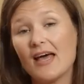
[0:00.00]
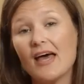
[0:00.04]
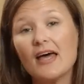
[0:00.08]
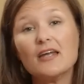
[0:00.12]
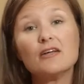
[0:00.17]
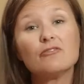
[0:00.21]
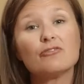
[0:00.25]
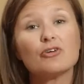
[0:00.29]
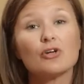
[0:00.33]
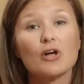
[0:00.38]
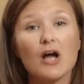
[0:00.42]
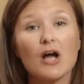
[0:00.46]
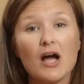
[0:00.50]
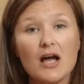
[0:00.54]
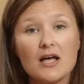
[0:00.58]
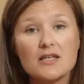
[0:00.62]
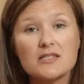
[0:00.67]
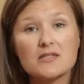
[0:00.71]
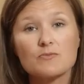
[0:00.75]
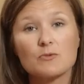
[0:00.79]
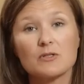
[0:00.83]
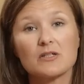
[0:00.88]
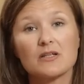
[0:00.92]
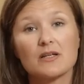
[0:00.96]
and if your
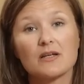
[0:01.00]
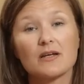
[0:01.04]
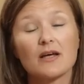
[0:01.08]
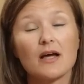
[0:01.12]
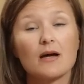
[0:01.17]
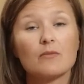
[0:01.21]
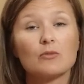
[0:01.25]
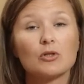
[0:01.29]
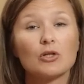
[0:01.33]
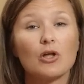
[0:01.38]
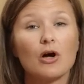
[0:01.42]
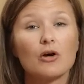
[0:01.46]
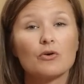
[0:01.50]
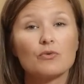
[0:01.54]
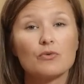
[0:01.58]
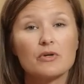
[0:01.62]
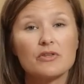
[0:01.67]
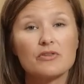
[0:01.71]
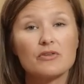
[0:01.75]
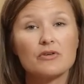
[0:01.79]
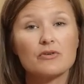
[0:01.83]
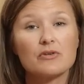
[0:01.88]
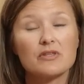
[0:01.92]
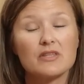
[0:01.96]
husband can come along
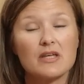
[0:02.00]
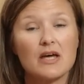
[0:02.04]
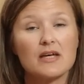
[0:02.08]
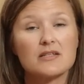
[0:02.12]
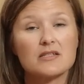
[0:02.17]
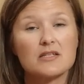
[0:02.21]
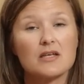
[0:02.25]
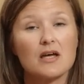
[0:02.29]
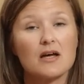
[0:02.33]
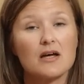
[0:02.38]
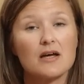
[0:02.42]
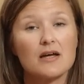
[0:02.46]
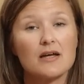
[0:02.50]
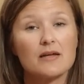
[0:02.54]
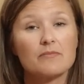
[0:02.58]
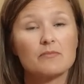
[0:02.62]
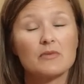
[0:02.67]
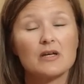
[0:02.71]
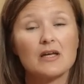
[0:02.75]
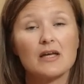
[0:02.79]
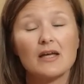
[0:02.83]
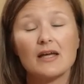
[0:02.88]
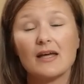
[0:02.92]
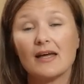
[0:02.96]
with you in that time,
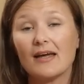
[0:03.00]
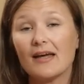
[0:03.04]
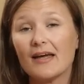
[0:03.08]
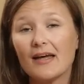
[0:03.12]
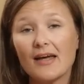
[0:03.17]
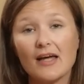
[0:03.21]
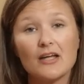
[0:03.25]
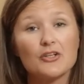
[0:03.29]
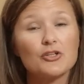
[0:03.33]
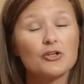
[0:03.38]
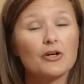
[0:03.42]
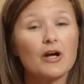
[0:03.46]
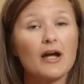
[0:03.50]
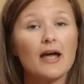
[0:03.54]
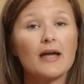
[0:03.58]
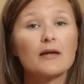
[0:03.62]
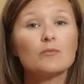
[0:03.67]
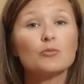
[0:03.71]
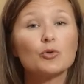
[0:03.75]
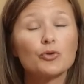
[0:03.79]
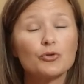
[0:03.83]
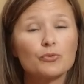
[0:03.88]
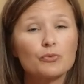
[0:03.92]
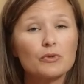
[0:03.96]
and you're
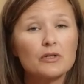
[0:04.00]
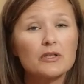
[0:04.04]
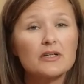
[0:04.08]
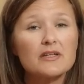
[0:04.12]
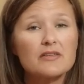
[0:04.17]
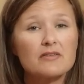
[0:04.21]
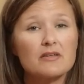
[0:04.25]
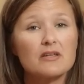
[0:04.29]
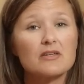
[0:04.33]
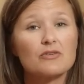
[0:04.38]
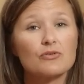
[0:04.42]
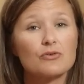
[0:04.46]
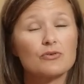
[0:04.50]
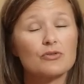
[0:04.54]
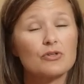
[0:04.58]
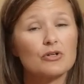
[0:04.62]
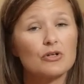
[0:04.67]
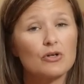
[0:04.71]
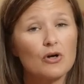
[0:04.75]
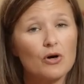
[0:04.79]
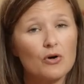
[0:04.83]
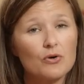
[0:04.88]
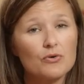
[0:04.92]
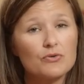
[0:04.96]
able to really think through the
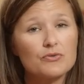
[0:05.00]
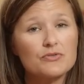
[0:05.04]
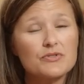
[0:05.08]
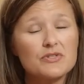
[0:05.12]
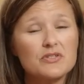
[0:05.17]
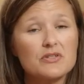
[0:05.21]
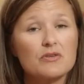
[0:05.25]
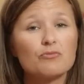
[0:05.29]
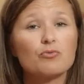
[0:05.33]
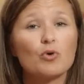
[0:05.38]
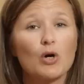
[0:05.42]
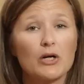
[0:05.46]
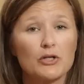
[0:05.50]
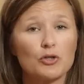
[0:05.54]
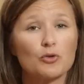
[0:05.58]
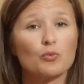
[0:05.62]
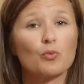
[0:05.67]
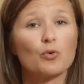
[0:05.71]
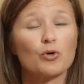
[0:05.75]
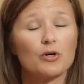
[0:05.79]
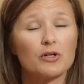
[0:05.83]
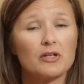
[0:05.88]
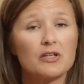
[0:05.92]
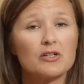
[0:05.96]
goals of what you're
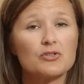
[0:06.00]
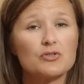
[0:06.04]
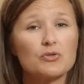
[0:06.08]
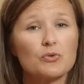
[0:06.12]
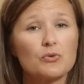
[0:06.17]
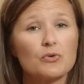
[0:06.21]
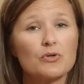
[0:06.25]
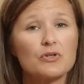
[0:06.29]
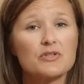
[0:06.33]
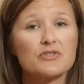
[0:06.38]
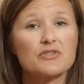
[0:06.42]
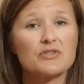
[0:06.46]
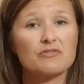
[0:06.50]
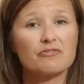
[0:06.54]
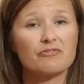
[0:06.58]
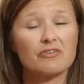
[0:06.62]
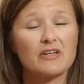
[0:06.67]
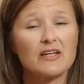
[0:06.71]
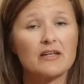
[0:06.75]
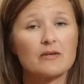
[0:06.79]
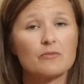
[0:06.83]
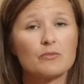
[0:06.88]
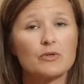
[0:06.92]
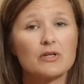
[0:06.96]
working toward as a
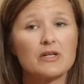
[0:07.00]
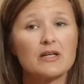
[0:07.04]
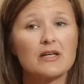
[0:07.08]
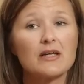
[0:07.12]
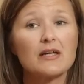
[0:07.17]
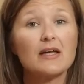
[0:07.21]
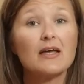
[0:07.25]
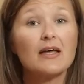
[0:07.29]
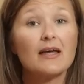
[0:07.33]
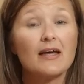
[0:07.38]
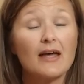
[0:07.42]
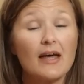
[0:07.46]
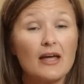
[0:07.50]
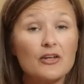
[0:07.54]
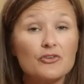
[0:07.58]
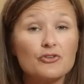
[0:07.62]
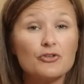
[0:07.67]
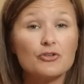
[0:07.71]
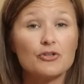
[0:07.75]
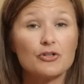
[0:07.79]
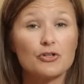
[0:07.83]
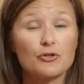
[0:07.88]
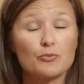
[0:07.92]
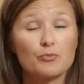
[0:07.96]
family and do
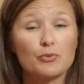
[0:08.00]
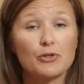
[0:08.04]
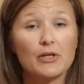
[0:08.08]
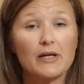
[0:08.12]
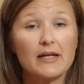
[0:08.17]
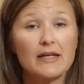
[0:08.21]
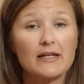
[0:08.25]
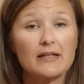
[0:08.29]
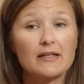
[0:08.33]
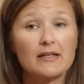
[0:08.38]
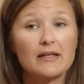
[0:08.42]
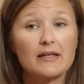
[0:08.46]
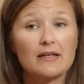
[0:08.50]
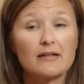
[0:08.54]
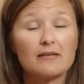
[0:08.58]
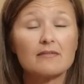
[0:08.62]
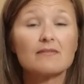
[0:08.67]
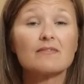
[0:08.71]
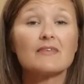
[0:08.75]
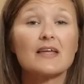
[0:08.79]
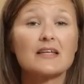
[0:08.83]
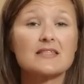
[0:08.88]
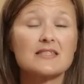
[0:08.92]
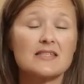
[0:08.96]
your planning,
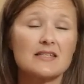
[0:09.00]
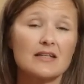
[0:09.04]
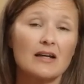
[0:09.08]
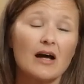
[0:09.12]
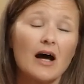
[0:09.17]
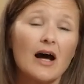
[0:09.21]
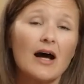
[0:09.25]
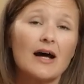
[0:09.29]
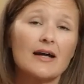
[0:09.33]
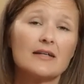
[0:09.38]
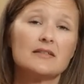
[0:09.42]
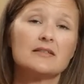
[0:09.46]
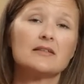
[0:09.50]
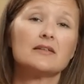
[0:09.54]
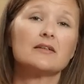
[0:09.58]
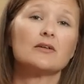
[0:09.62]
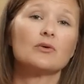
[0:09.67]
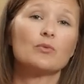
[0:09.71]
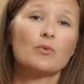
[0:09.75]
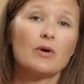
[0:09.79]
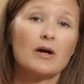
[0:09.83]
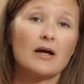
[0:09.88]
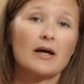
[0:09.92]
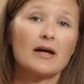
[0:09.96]
that's an ideal
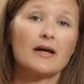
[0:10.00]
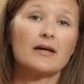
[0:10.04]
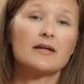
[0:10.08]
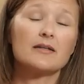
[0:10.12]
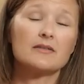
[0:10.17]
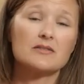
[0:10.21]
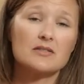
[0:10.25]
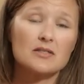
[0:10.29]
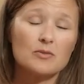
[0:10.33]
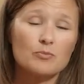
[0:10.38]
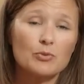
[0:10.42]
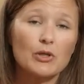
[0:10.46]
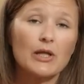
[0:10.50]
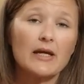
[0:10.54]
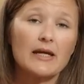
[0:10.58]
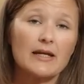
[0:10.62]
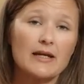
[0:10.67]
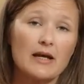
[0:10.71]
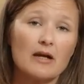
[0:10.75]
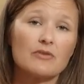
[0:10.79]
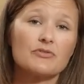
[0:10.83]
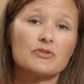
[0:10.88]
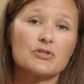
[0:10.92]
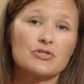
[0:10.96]
way to plan
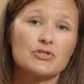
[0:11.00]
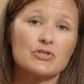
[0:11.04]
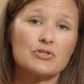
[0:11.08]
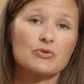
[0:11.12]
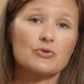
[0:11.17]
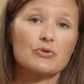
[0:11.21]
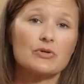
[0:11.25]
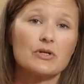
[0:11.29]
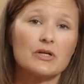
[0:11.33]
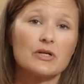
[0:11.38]
out the school